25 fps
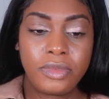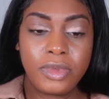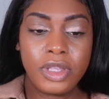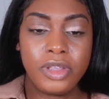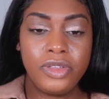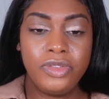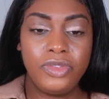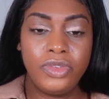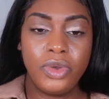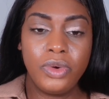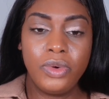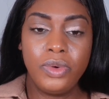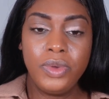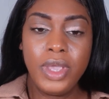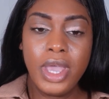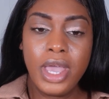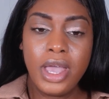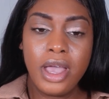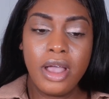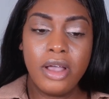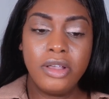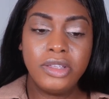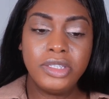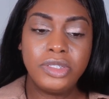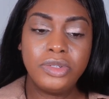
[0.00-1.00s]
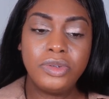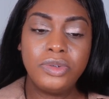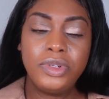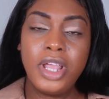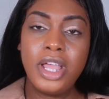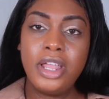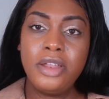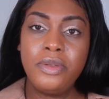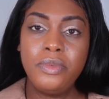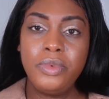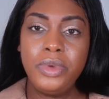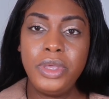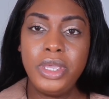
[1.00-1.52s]
so yeah, so
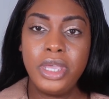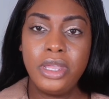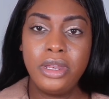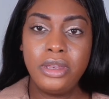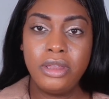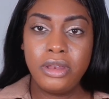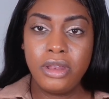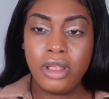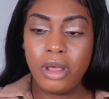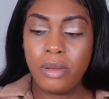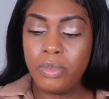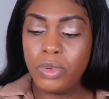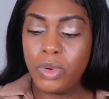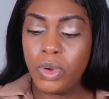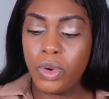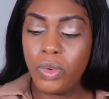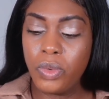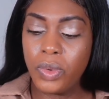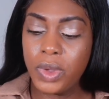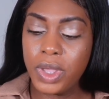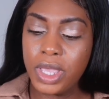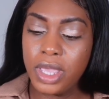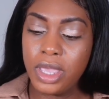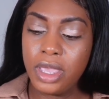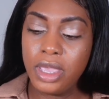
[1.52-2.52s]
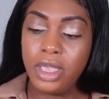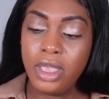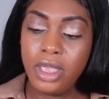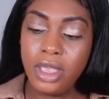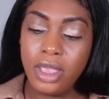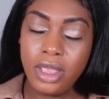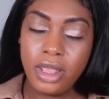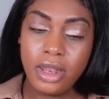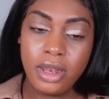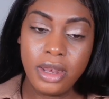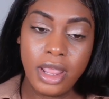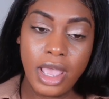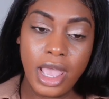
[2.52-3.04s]
then we ended up going
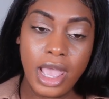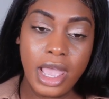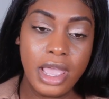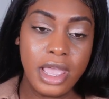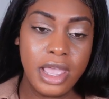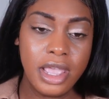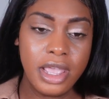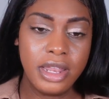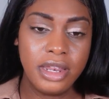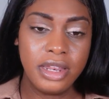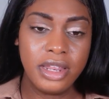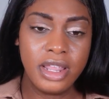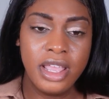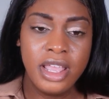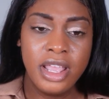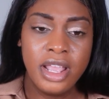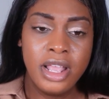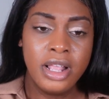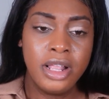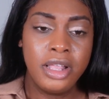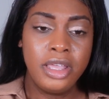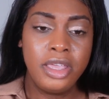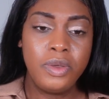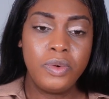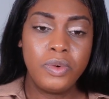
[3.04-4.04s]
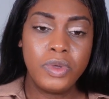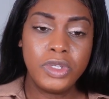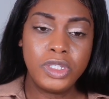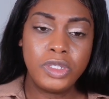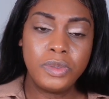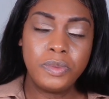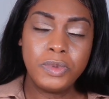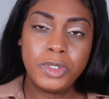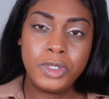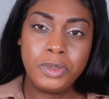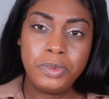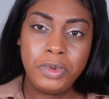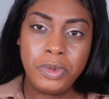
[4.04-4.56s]
in, and he was
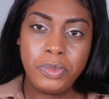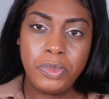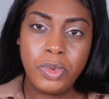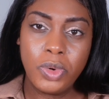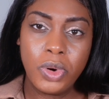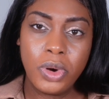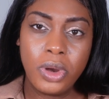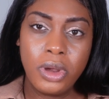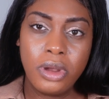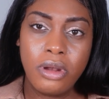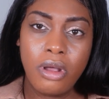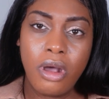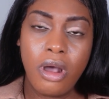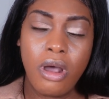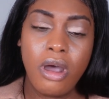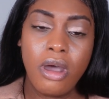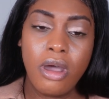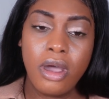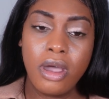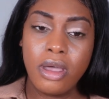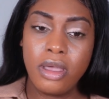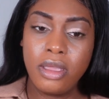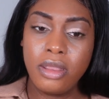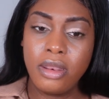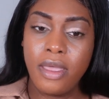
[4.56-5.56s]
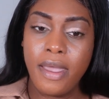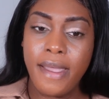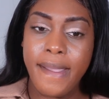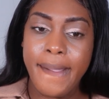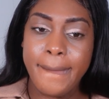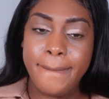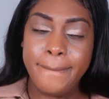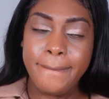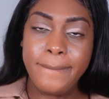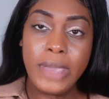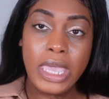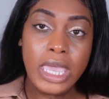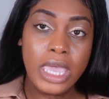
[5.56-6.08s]
supposed to be born on
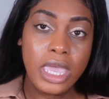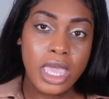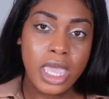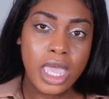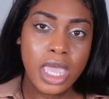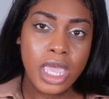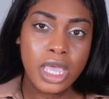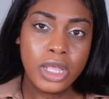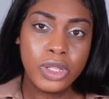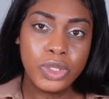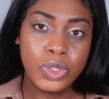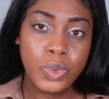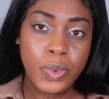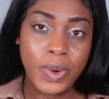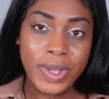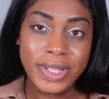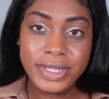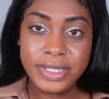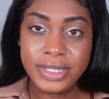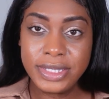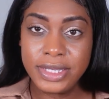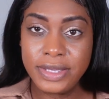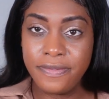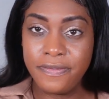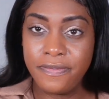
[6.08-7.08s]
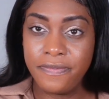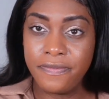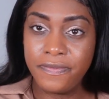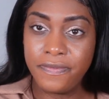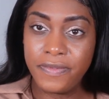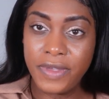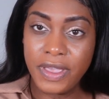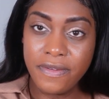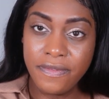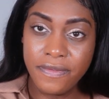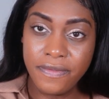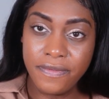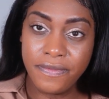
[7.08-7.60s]
May 25th,
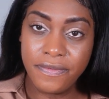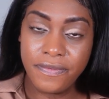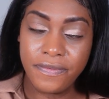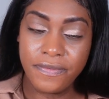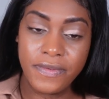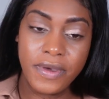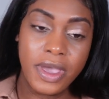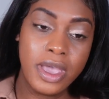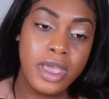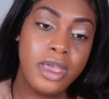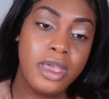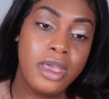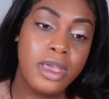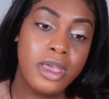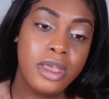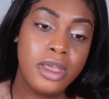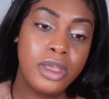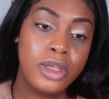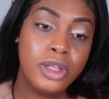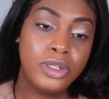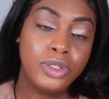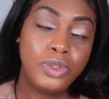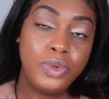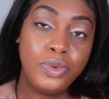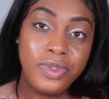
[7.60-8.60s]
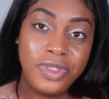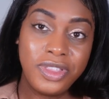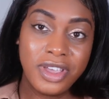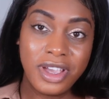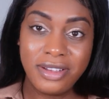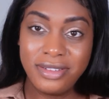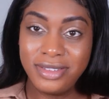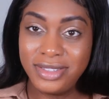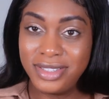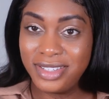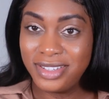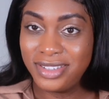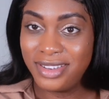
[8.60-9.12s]

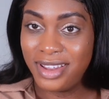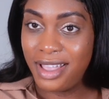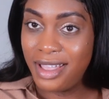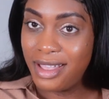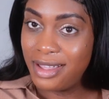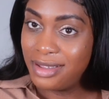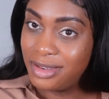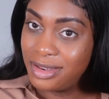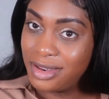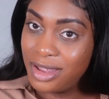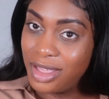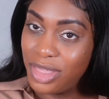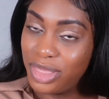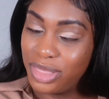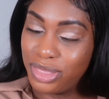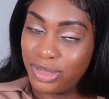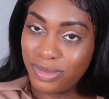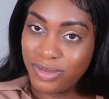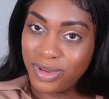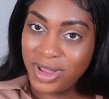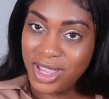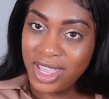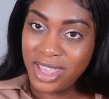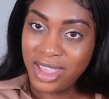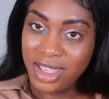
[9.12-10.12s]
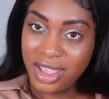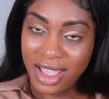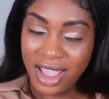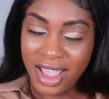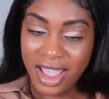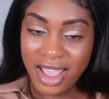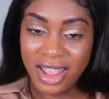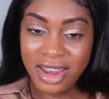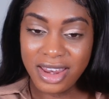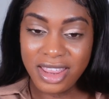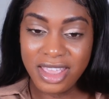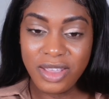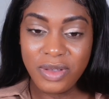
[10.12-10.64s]
2003,
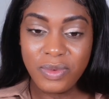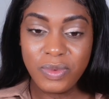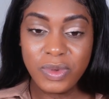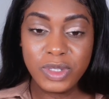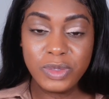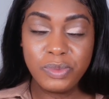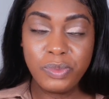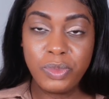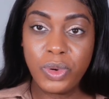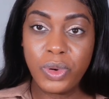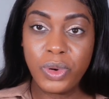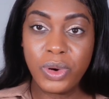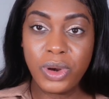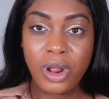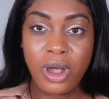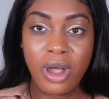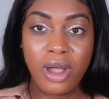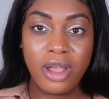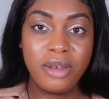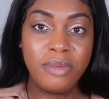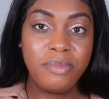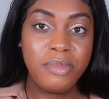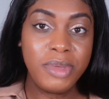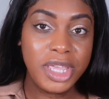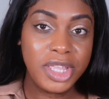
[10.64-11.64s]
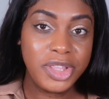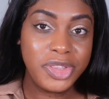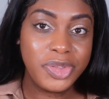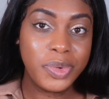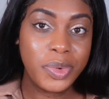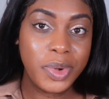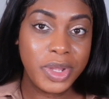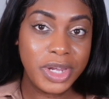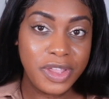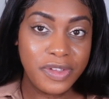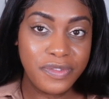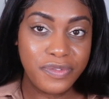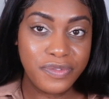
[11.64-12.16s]
and he was born on May
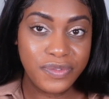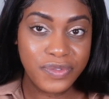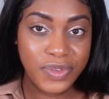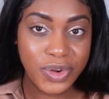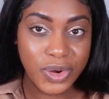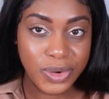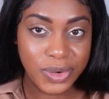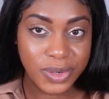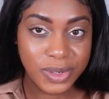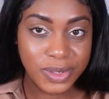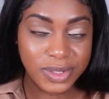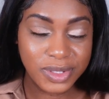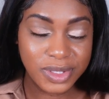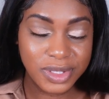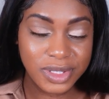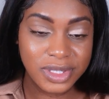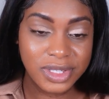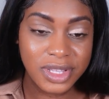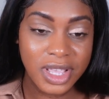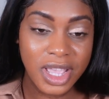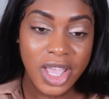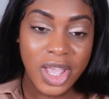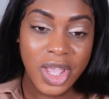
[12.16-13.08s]
21st,